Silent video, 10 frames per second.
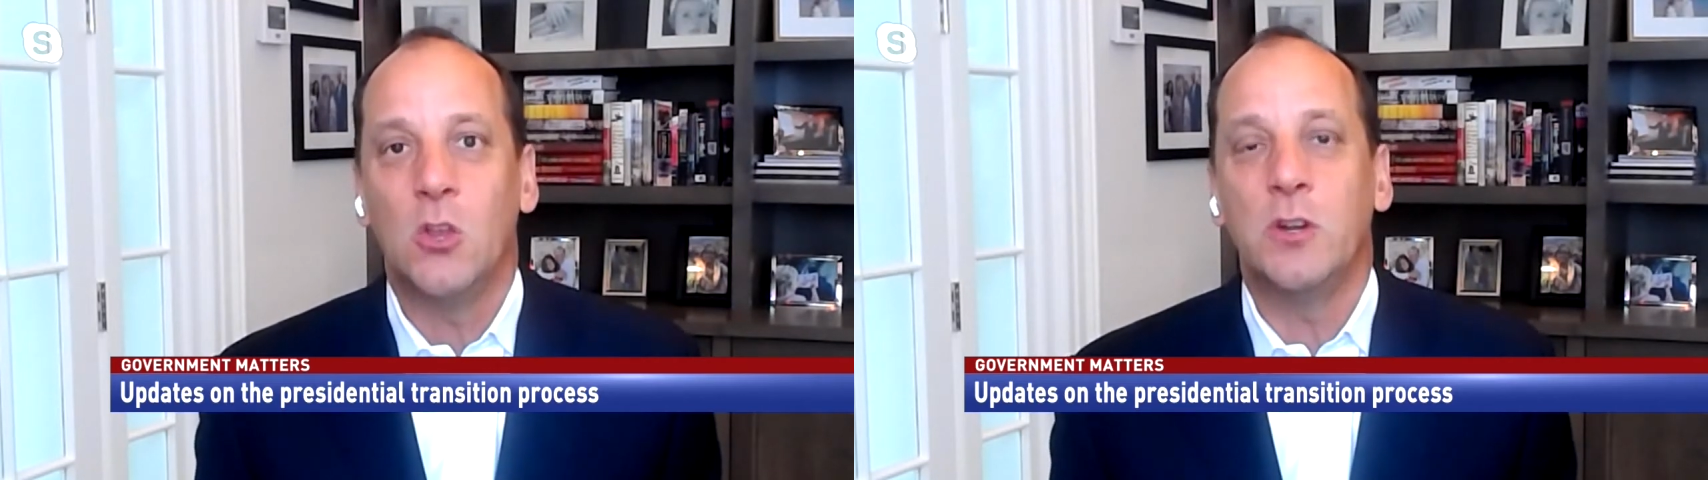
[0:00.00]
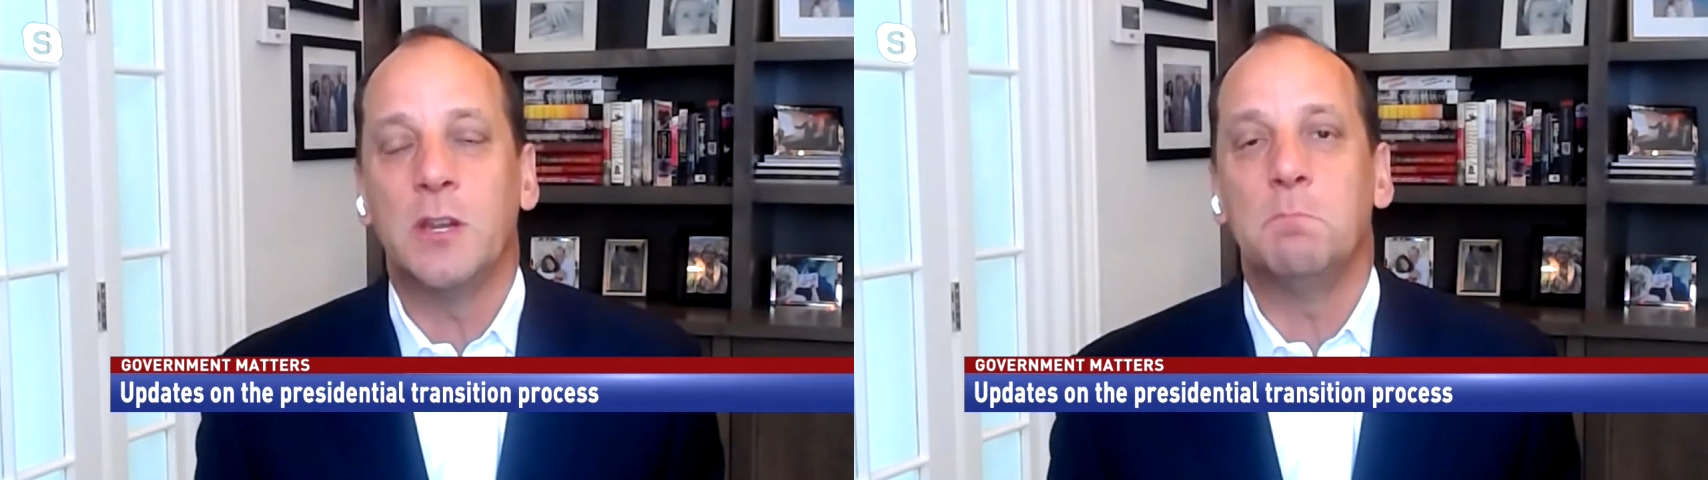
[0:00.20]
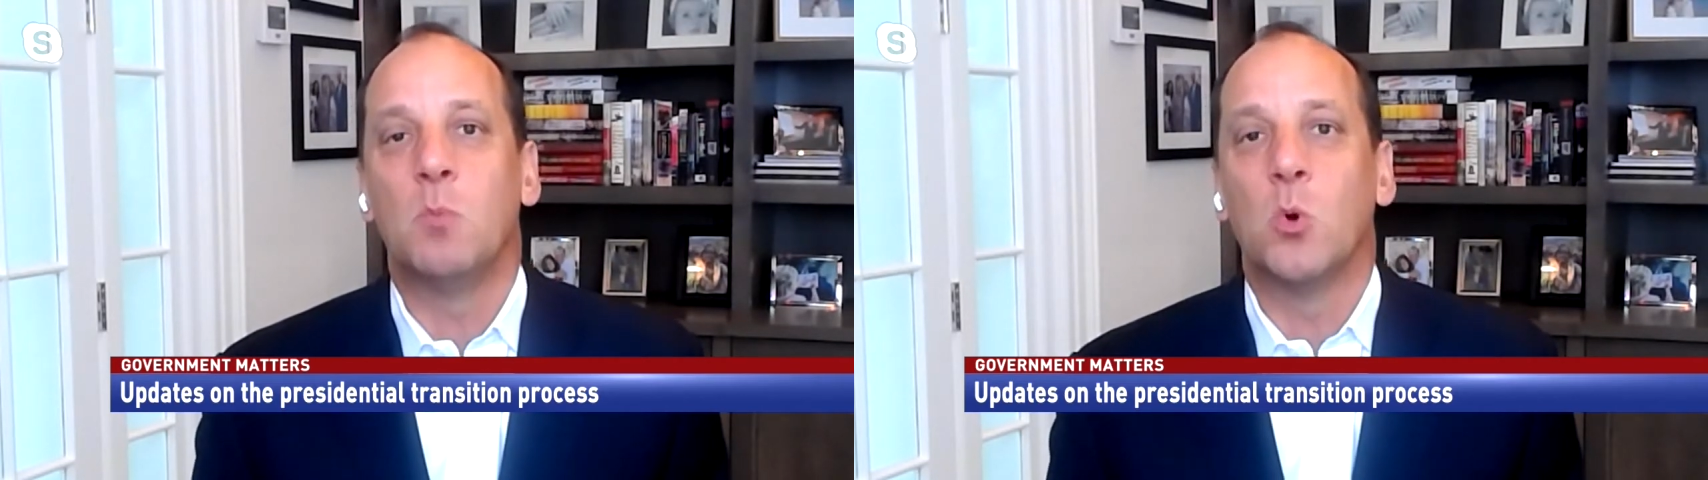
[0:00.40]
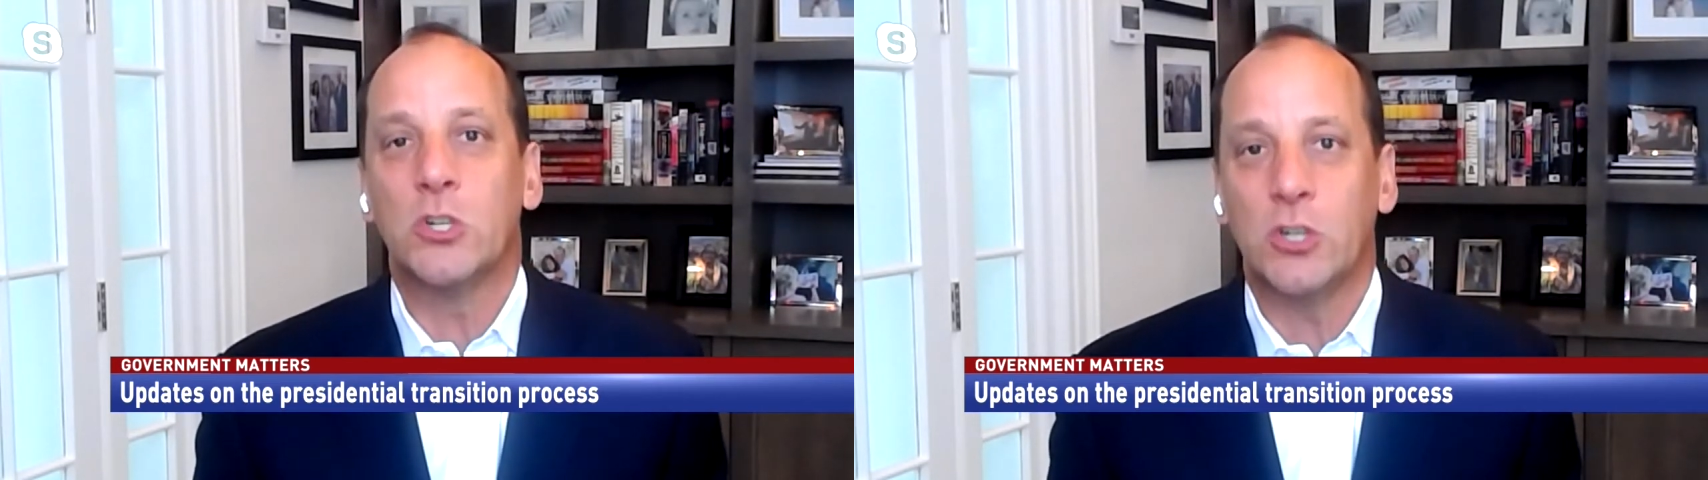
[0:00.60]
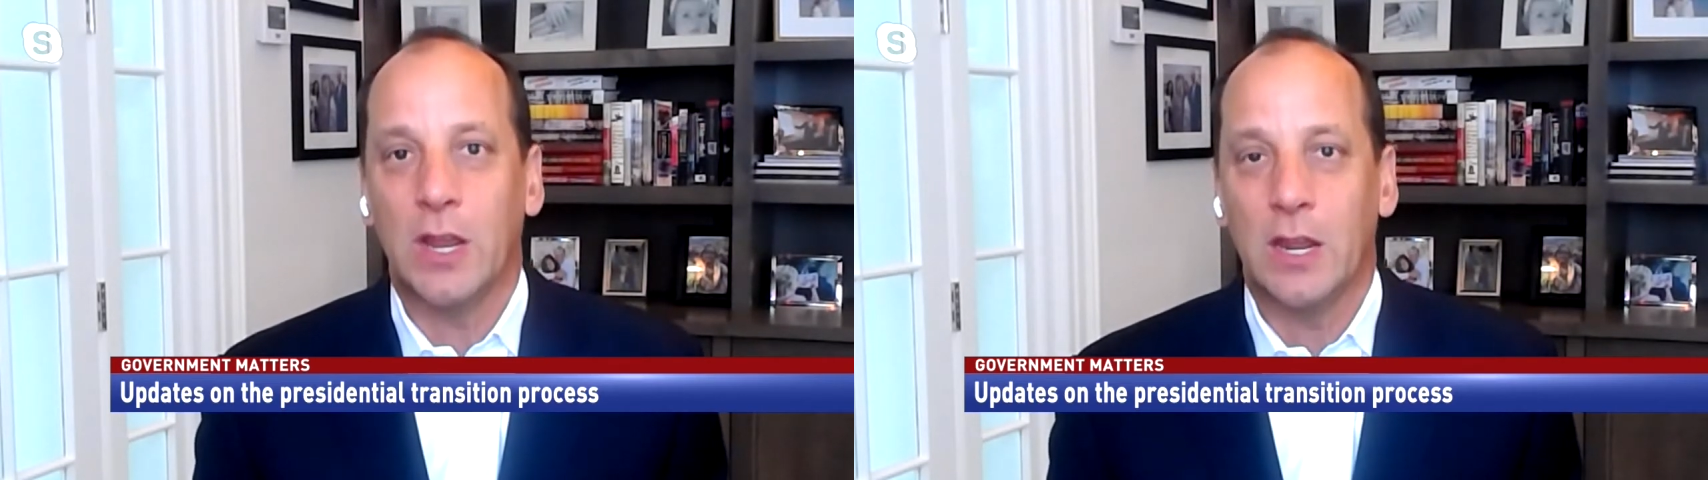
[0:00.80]
You need
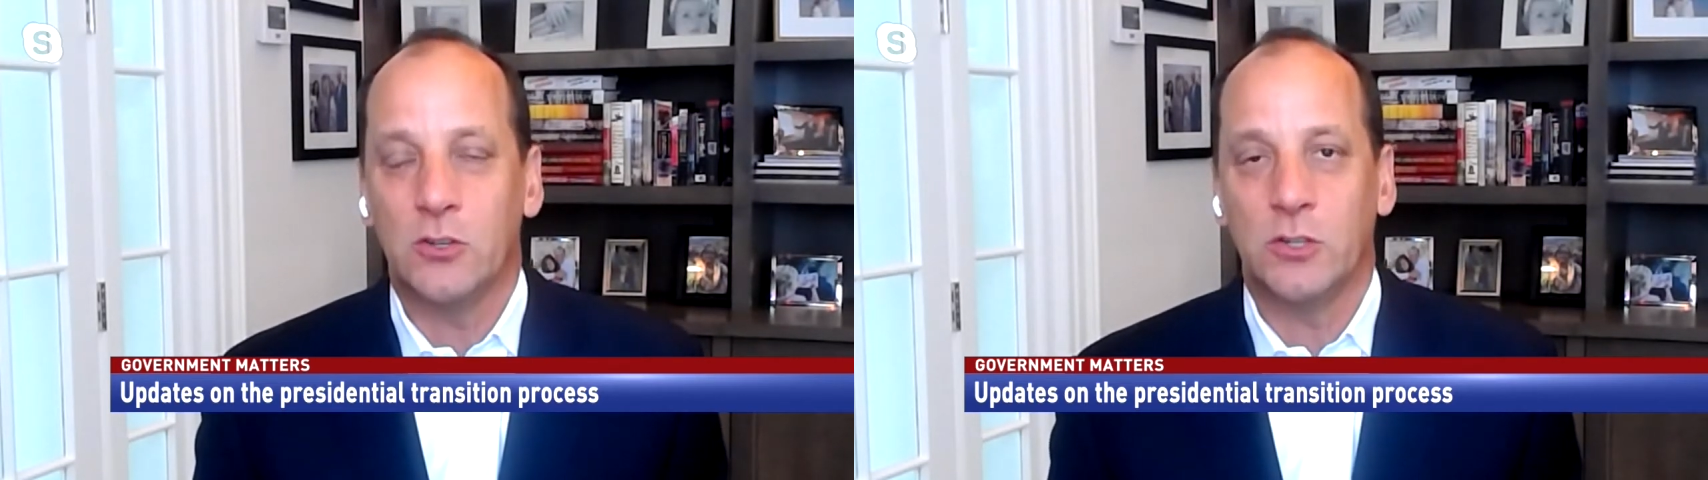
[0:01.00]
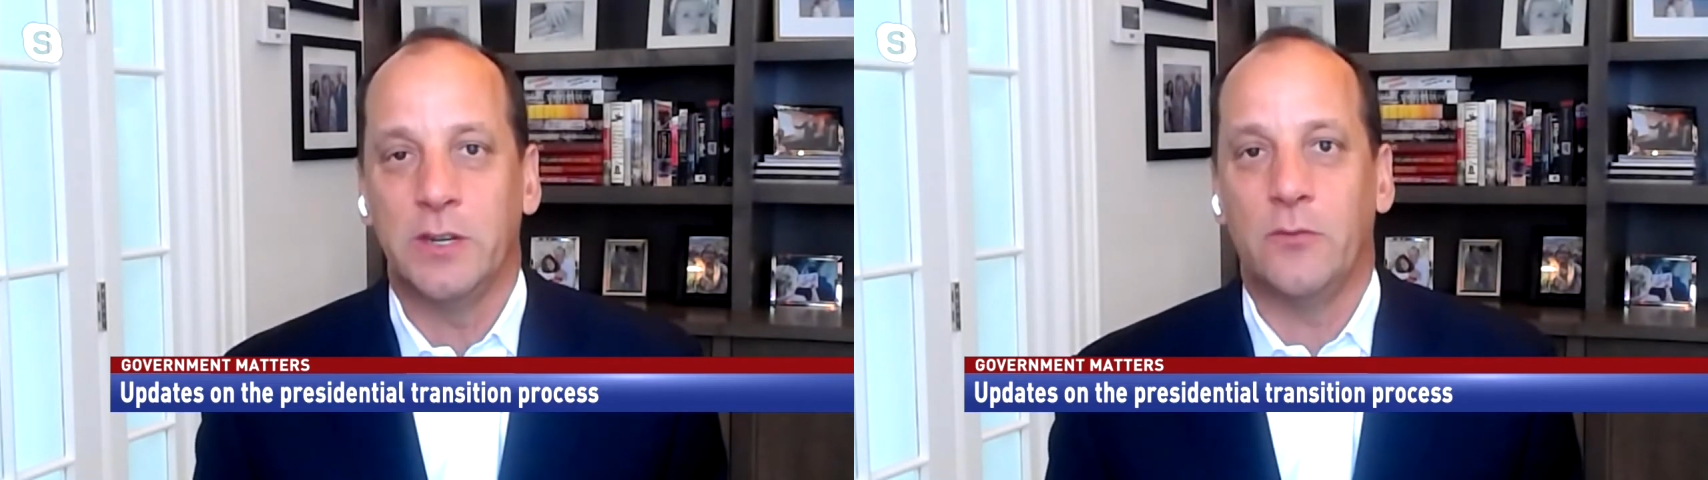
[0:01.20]
more change.